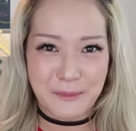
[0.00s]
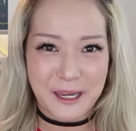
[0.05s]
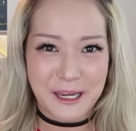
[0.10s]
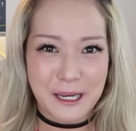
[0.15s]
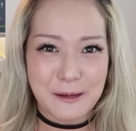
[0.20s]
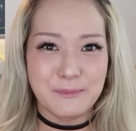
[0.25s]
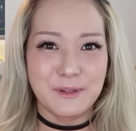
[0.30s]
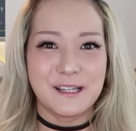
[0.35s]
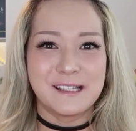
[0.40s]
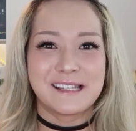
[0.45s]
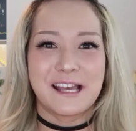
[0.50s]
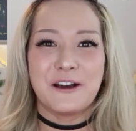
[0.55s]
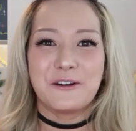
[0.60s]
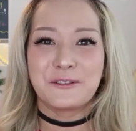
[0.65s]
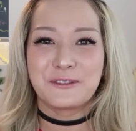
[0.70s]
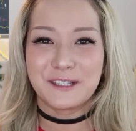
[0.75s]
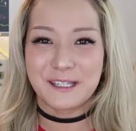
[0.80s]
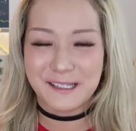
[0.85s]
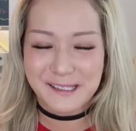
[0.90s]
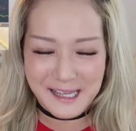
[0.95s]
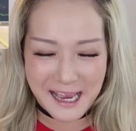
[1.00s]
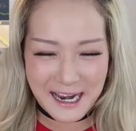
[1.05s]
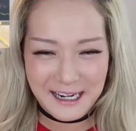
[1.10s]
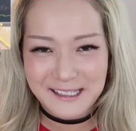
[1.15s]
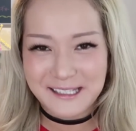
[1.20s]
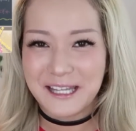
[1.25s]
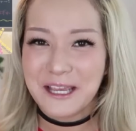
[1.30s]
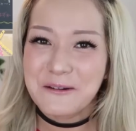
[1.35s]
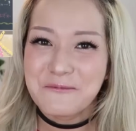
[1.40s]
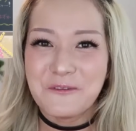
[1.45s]
It plays out the
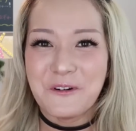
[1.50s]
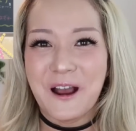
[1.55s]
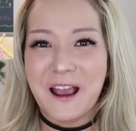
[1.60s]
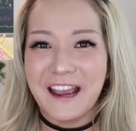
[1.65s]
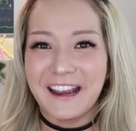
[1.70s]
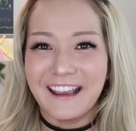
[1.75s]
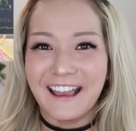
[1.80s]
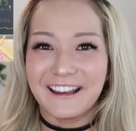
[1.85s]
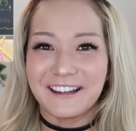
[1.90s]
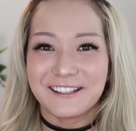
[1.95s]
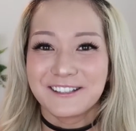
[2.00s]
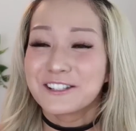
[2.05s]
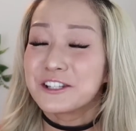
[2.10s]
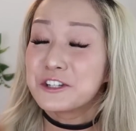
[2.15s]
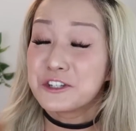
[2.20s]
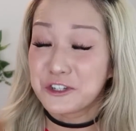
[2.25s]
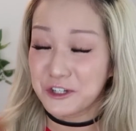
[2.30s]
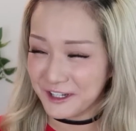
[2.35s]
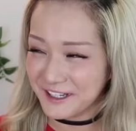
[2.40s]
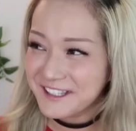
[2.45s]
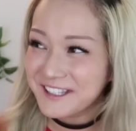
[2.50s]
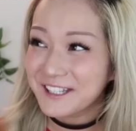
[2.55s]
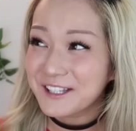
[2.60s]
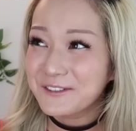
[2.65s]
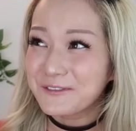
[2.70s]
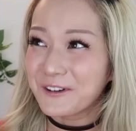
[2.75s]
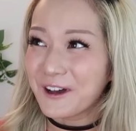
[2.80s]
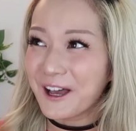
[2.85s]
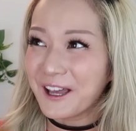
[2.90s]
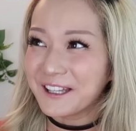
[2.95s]
exact same way, and it's just as
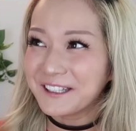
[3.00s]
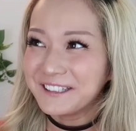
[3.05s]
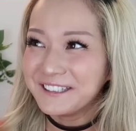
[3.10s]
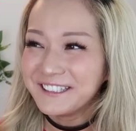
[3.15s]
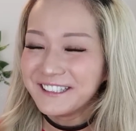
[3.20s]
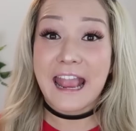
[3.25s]
fun.